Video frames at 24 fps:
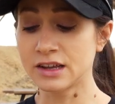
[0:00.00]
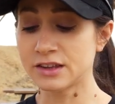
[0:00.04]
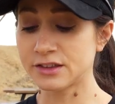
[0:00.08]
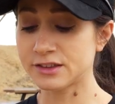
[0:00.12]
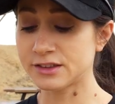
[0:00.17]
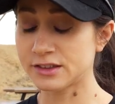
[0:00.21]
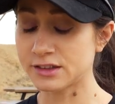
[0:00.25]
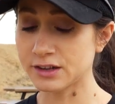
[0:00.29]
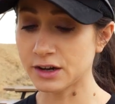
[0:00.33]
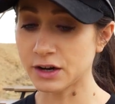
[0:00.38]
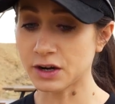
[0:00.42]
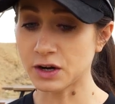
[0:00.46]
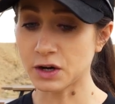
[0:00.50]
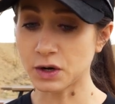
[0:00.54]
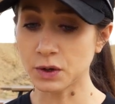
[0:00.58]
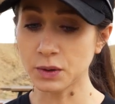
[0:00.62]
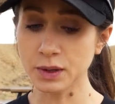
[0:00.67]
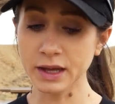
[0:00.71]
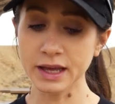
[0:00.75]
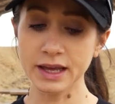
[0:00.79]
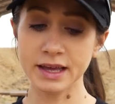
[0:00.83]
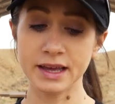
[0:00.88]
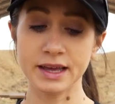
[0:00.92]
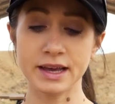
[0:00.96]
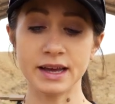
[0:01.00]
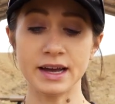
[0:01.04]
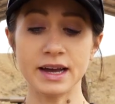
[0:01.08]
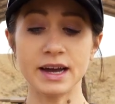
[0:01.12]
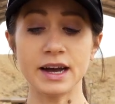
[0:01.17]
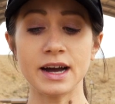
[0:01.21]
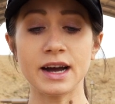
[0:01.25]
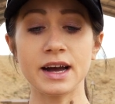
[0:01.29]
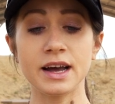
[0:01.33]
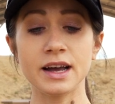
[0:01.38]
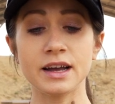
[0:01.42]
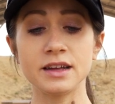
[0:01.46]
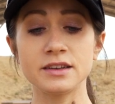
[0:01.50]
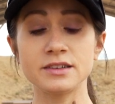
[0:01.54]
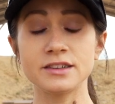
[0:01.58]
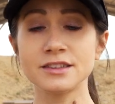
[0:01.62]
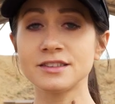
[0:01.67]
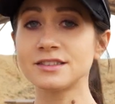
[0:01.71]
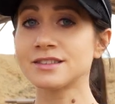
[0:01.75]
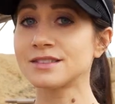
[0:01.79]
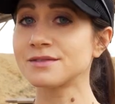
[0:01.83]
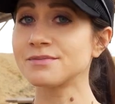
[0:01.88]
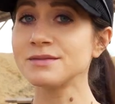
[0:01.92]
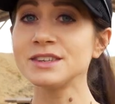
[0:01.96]
So
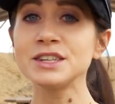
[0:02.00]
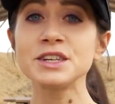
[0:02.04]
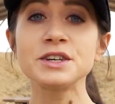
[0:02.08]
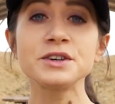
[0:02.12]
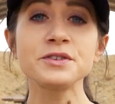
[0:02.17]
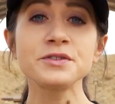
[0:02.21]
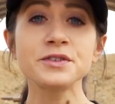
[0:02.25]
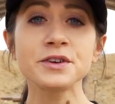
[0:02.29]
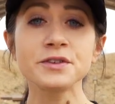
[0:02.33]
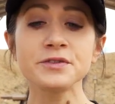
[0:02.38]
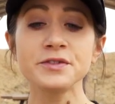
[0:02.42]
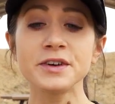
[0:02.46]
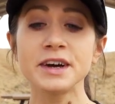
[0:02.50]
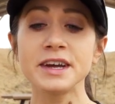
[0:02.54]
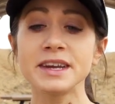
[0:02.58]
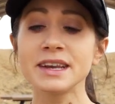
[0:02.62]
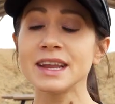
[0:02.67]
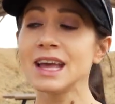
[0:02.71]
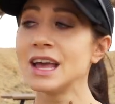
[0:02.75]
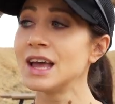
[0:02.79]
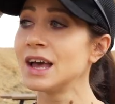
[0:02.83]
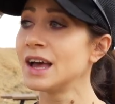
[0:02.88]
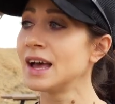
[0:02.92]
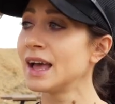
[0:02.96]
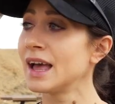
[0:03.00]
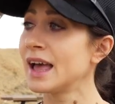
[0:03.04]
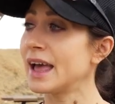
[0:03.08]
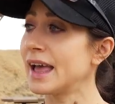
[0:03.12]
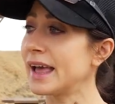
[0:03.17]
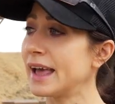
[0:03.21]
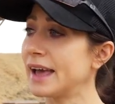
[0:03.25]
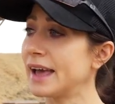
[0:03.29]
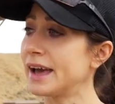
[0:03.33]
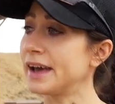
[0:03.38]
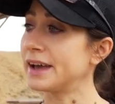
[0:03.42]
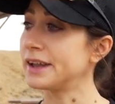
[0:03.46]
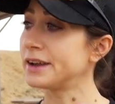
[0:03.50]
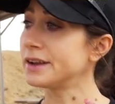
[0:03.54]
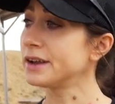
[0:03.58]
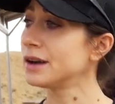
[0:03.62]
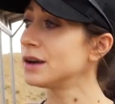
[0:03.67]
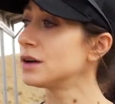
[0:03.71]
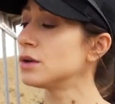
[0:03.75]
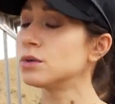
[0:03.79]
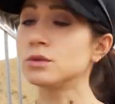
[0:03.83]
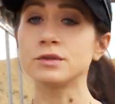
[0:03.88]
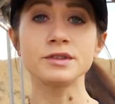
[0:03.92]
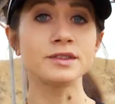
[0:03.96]
just, for fun, and
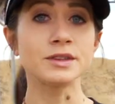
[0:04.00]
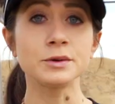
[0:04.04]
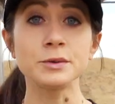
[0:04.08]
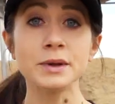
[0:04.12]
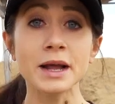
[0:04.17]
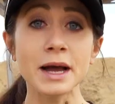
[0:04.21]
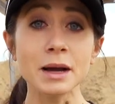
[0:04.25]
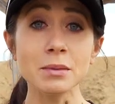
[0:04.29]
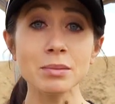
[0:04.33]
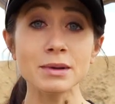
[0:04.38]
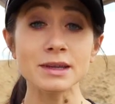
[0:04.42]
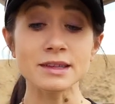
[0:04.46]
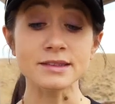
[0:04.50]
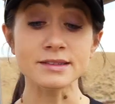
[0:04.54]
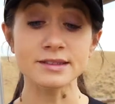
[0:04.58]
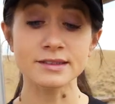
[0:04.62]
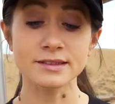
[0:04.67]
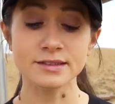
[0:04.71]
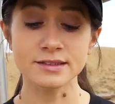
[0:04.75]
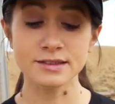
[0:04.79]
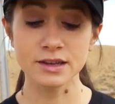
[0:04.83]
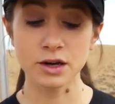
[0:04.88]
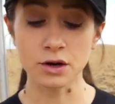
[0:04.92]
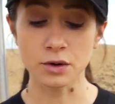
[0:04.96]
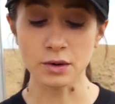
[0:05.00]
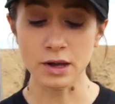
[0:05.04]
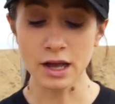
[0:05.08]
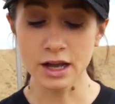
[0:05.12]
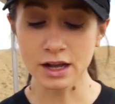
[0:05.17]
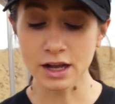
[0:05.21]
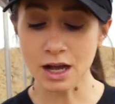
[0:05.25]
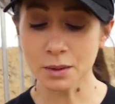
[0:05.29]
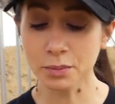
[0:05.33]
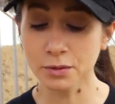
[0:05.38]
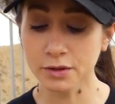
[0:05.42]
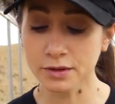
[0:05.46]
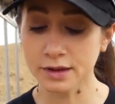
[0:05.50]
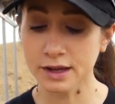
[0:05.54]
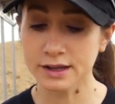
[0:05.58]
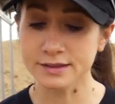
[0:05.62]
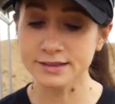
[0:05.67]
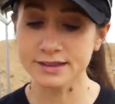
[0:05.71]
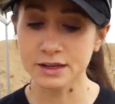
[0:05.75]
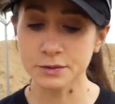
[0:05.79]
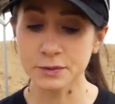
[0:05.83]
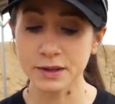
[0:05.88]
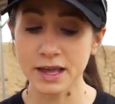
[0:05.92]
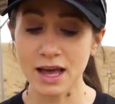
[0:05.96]
we'll see what happens. So a couple of
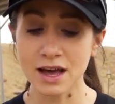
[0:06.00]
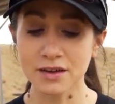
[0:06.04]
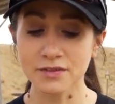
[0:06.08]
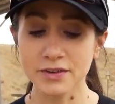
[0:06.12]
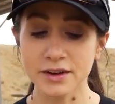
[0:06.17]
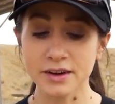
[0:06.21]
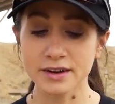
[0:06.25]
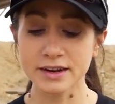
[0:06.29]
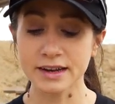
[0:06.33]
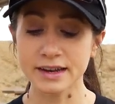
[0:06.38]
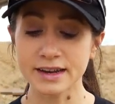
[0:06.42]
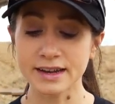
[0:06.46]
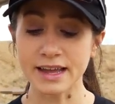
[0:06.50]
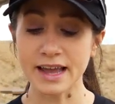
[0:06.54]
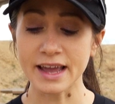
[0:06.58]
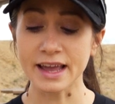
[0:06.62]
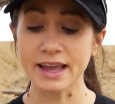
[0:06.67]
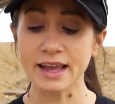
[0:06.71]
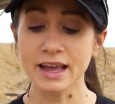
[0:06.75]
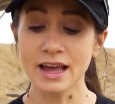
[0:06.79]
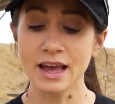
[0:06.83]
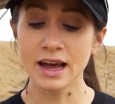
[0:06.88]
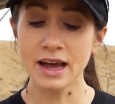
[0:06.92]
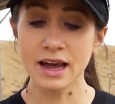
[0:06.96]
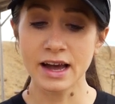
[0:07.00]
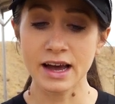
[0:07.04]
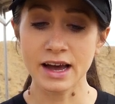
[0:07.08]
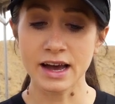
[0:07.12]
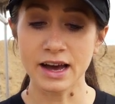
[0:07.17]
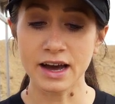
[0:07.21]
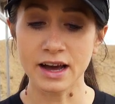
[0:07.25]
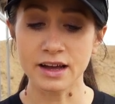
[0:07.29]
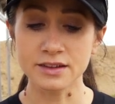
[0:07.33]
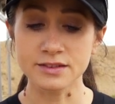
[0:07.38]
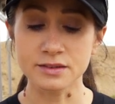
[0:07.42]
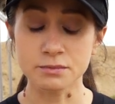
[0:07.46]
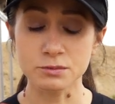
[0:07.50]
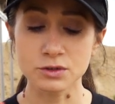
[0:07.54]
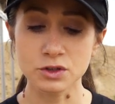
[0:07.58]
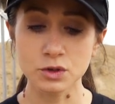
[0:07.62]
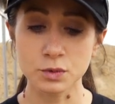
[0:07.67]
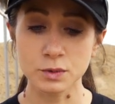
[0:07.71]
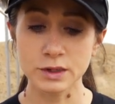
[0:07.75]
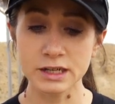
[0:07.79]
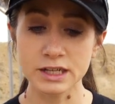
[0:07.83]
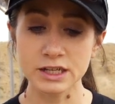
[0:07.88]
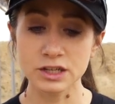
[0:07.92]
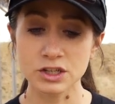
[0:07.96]
guns that we have here today, some
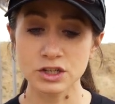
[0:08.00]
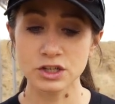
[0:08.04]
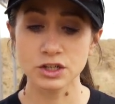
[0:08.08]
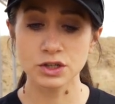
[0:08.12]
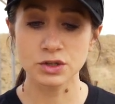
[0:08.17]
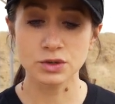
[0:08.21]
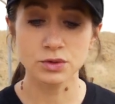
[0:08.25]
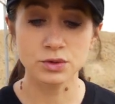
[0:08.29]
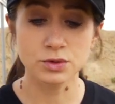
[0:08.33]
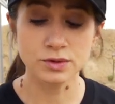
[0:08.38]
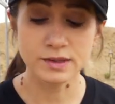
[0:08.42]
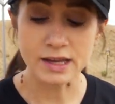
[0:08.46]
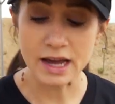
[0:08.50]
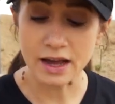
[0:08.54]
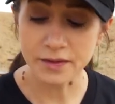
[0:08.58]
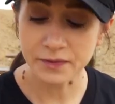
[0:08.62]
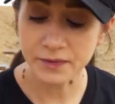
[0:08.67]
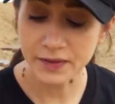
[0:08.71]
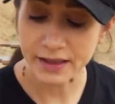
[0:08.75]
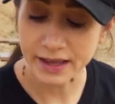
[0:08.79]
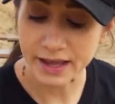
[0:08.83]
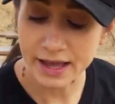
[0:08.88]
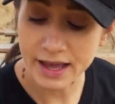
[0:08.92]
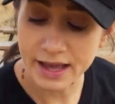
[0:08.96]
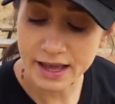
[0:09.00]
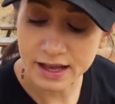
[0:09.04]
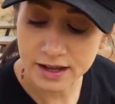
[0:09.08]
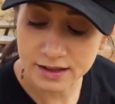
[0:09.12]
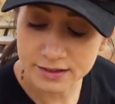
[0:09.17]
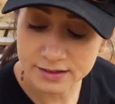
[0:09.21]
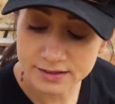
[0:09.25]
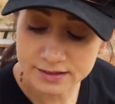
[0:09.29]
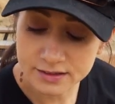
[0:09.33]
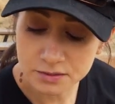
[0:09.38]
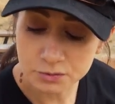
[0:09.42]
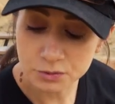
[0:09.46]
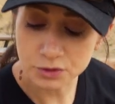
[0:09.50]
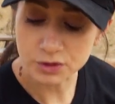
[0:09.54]
22s at the end, some